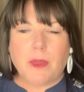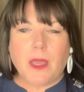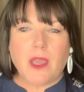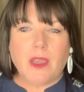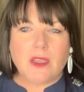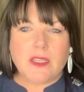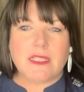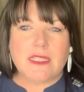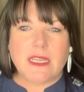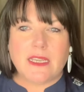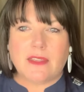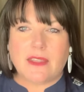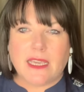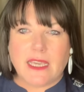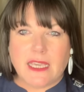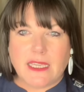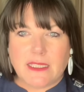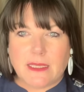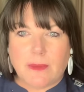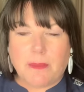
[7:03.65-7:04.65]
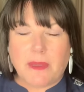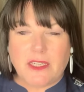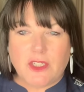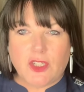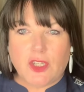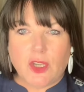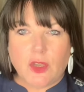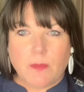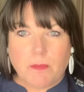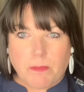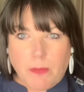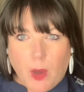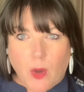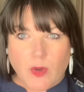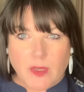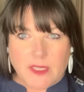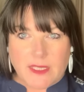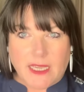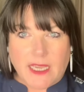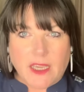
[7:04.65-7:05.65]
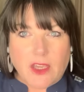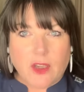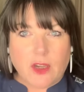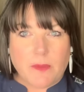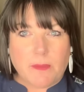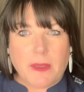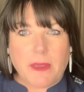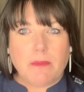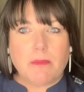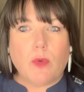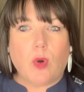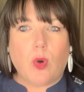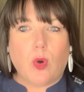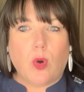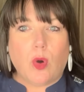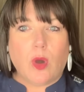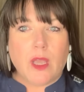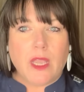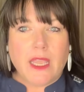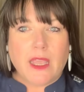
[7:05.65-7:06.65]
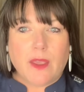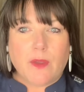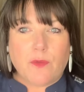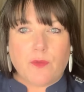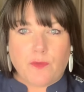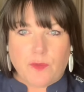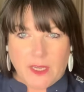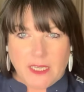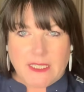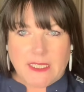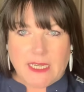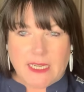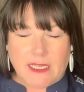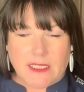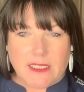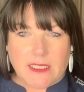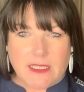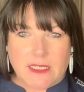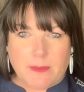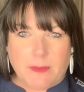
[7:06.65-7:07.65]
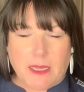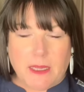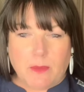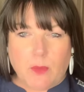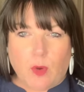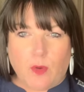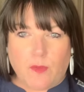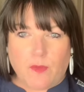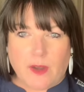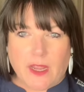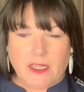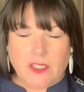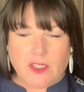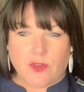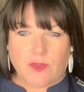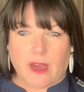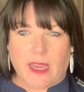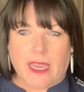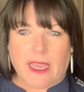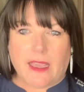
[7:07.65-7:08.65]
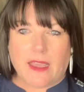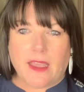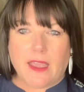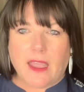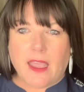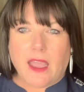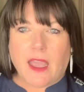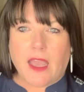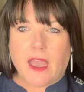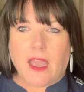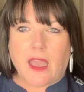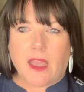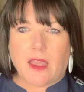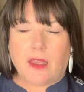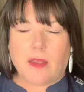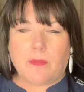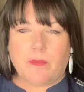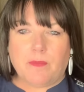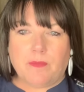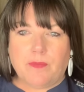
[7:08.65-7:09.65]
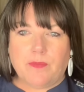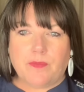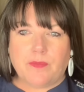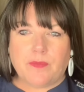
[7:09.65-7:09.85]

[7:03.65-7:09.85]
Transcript: personally think it's a bit too boxy. It could have been more fitted to be more flattering. But